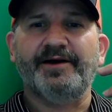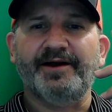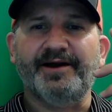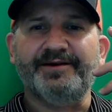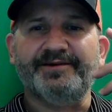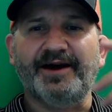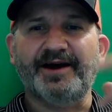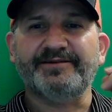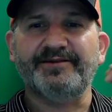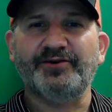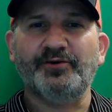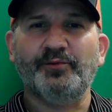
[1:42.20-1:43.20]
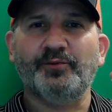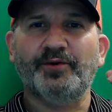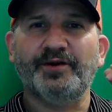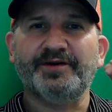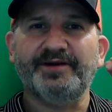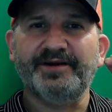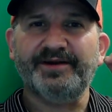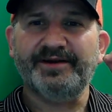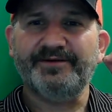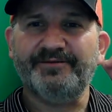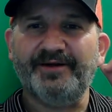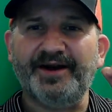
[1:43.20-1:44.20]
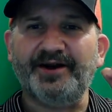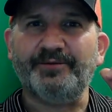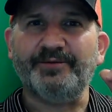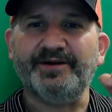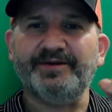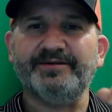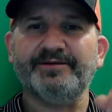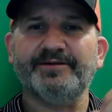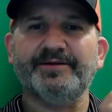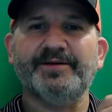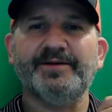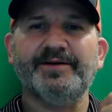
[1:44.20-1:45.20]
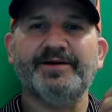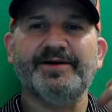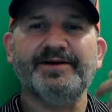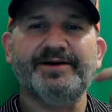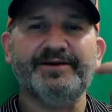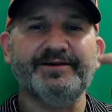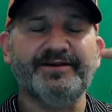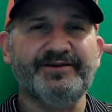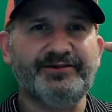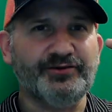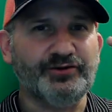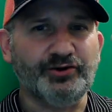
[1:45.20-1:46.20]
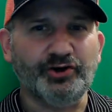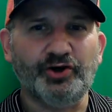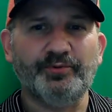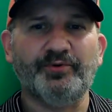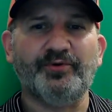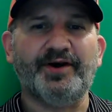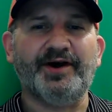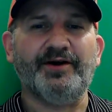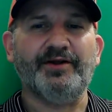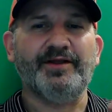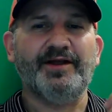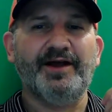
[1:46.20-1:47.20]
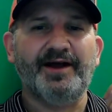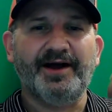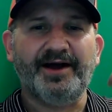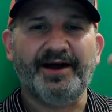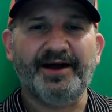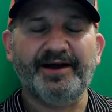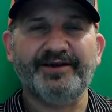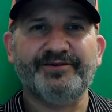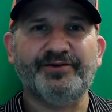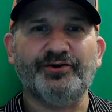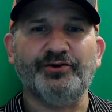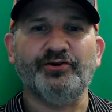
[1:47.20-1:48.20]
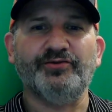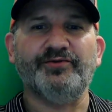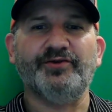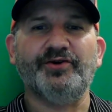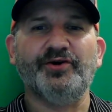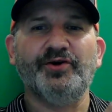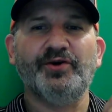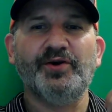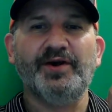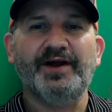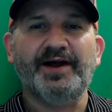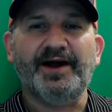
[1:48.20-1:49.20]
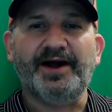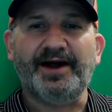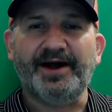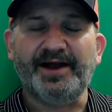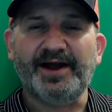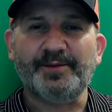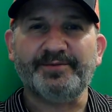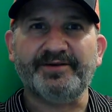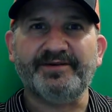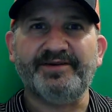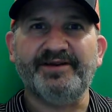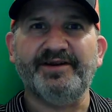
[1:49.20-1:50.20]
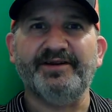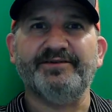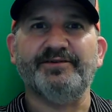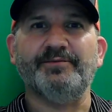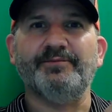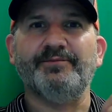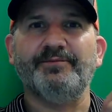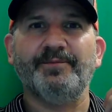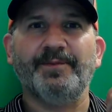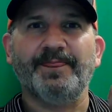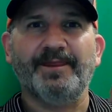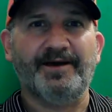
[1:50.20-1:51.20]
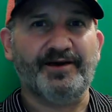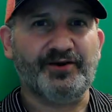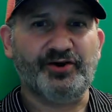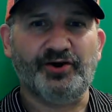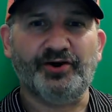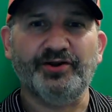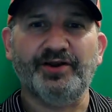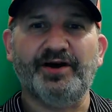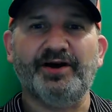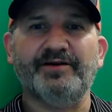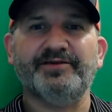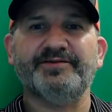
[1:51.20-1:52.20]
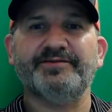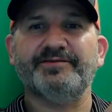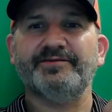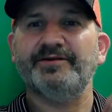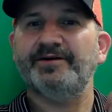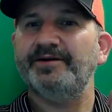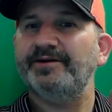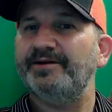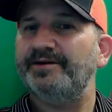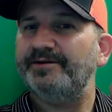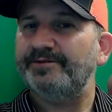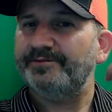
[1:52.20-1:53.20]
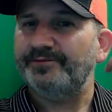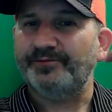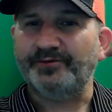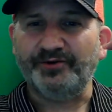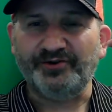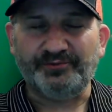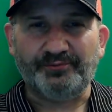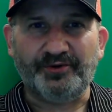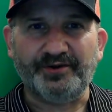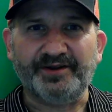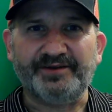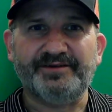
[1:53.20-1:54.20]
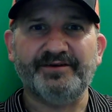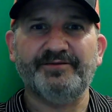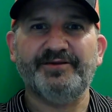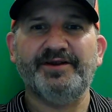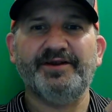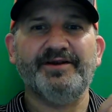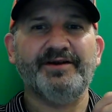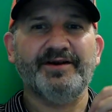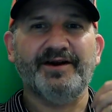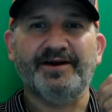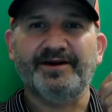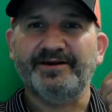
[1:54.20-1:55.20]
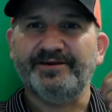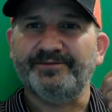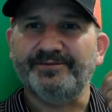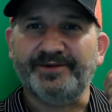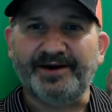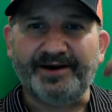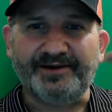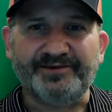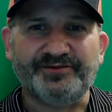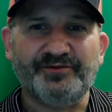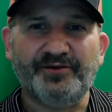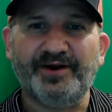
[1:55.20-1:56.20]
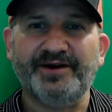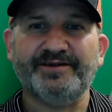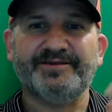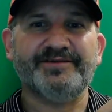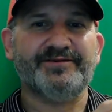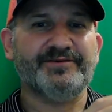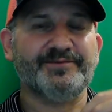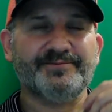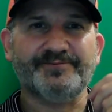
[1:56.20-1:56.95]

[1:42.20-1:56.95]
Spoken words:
a toxic work environment can lead to low morale, high turnover, high absenteeism, high call offs, reduced productivity, high stress,